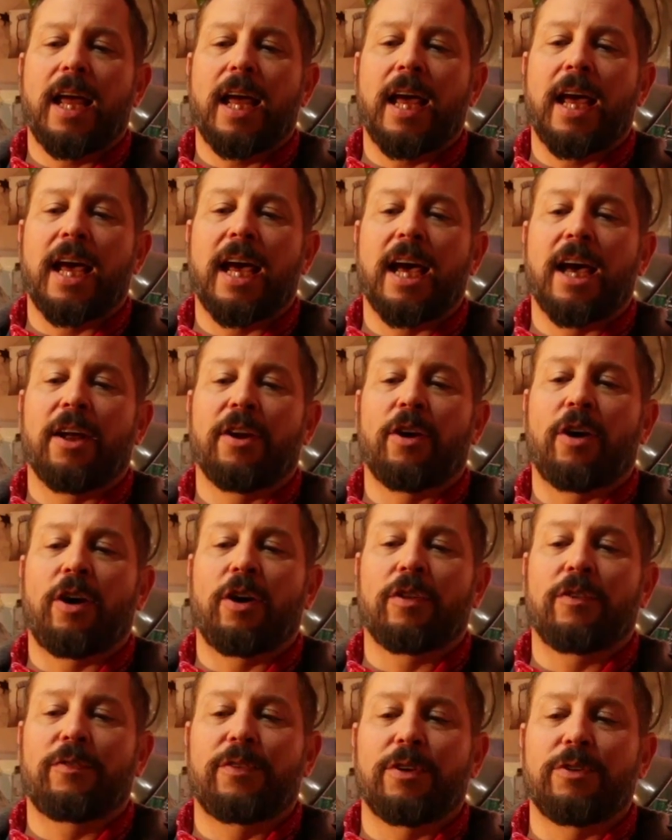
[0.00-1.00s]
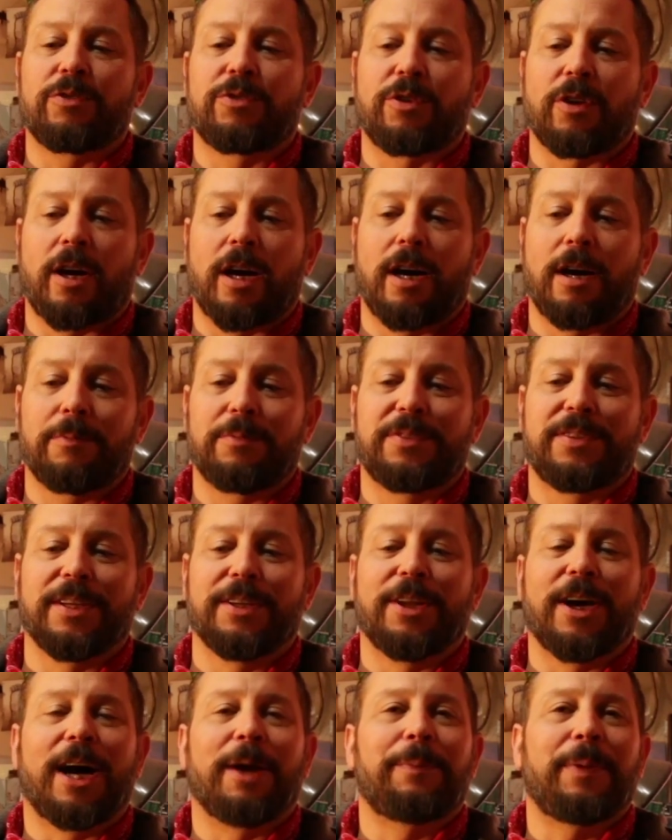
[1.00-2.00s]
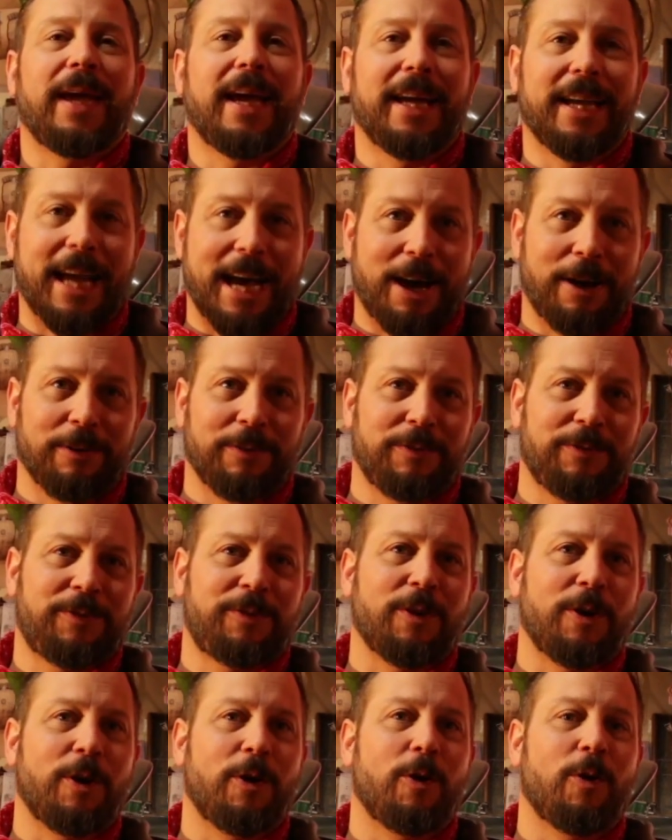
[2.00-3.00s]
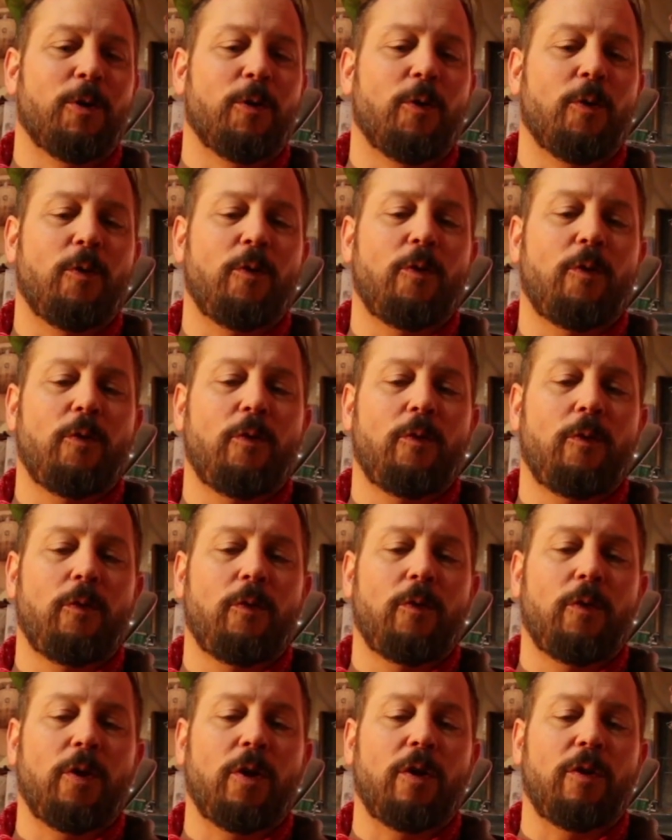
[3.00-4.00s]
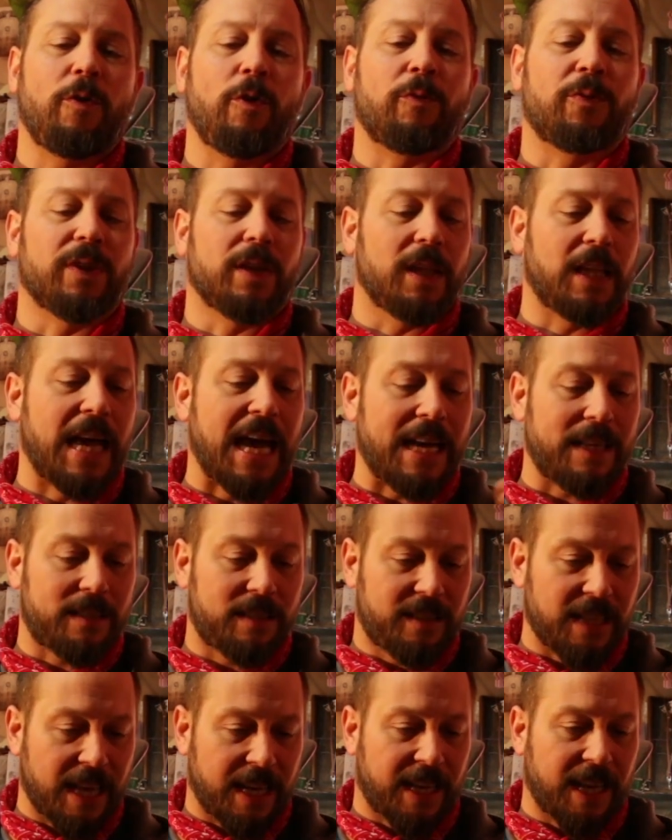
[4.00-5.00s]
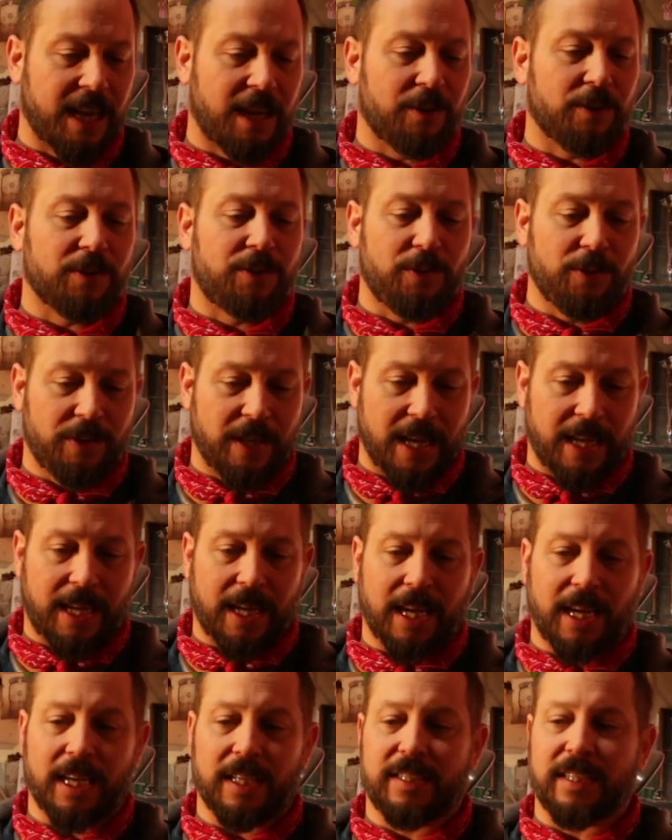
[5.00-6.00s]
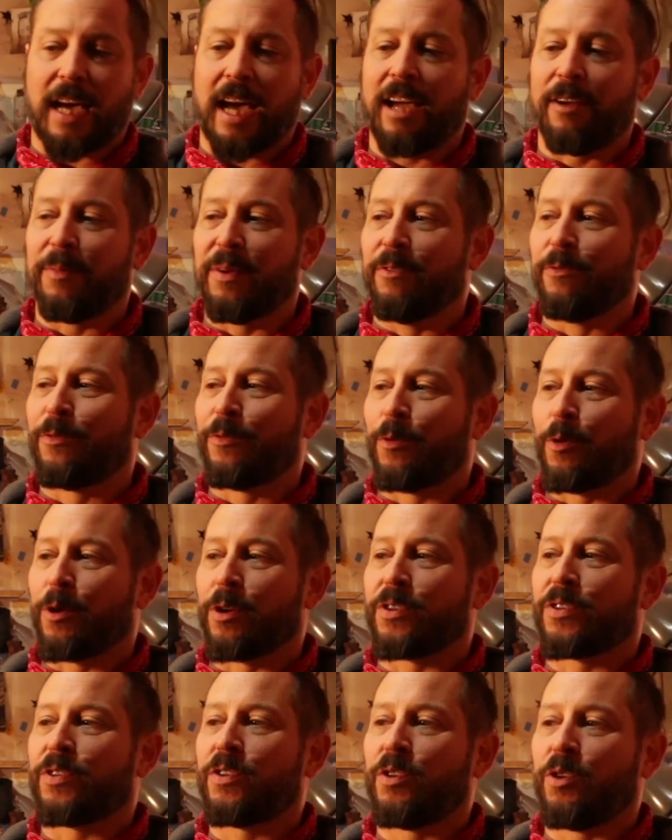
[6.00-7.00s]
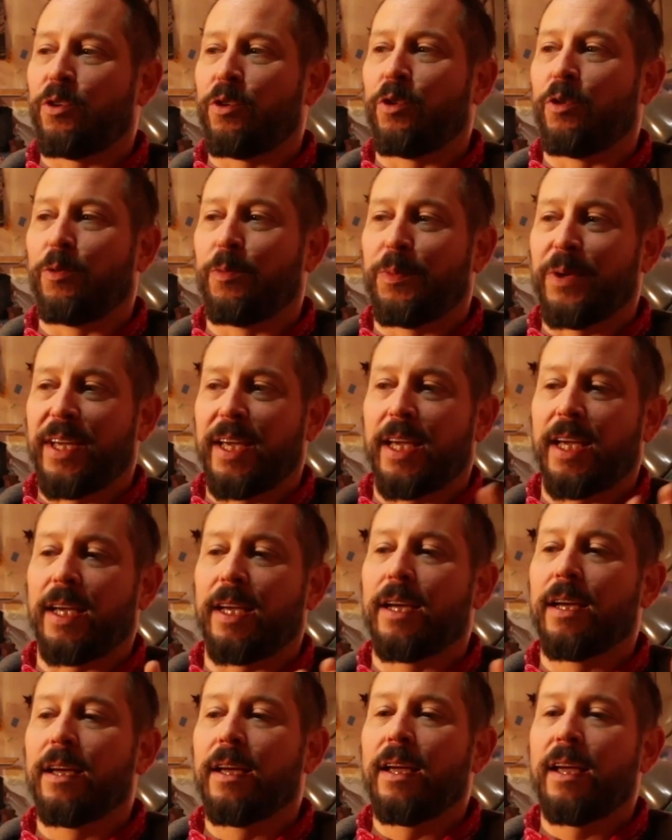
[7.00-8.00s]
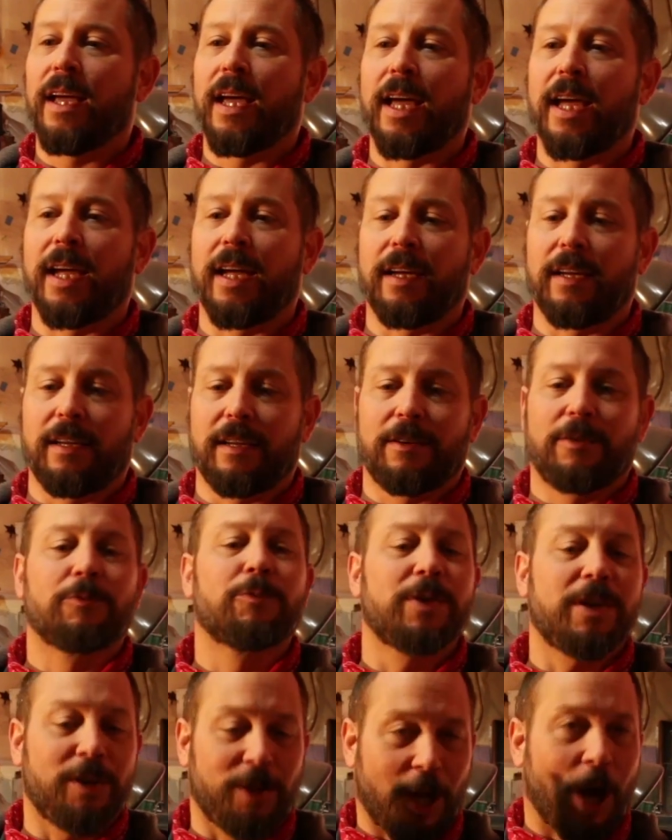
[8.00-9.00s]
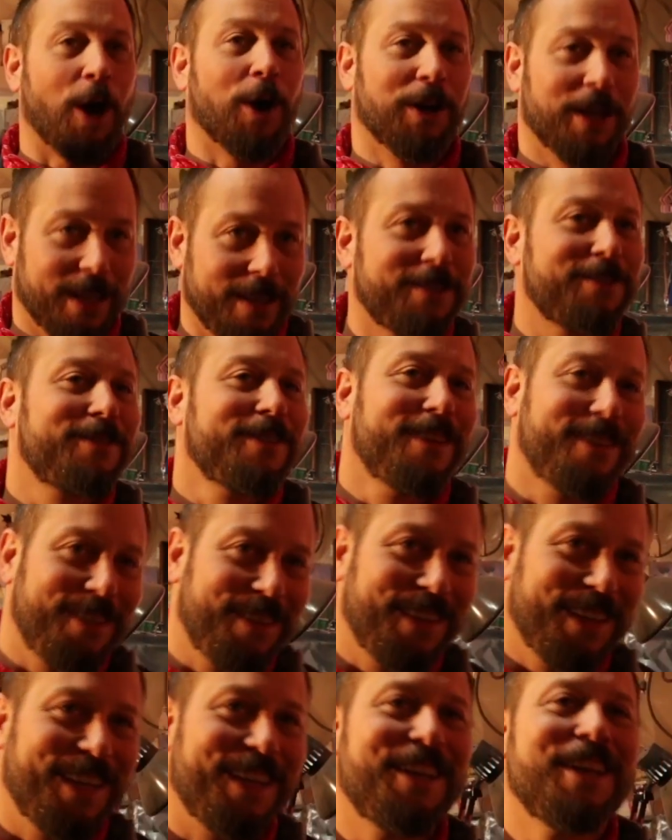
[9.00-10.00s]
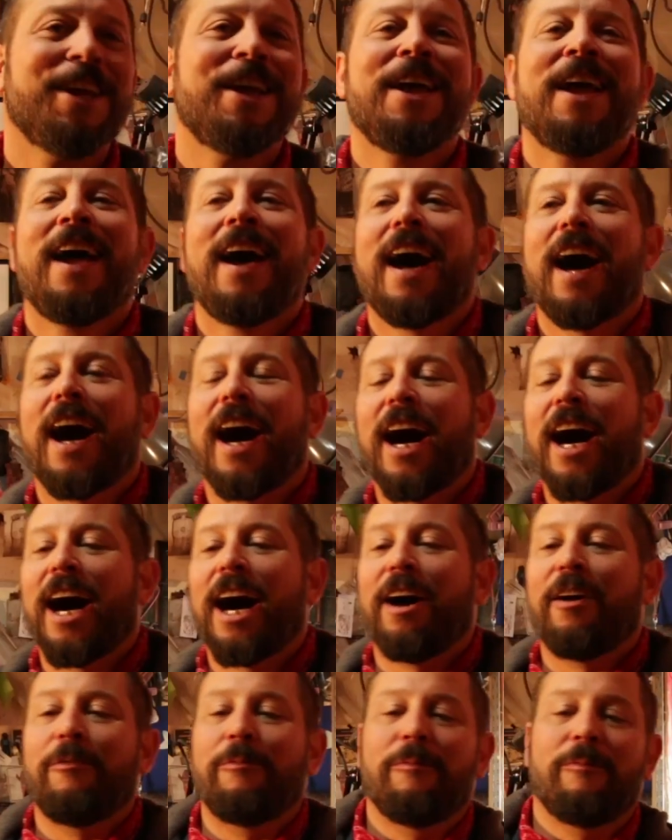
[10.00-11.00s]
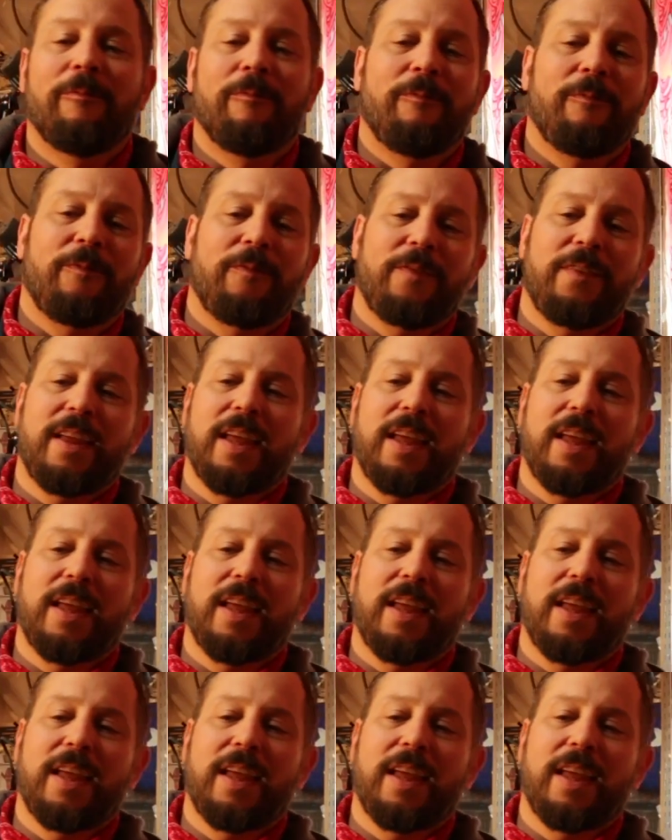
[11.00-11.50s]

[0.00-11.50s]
and all of those jobs did not pan out. So over the last decade or 2 decades, I've been forced to be a real artist. And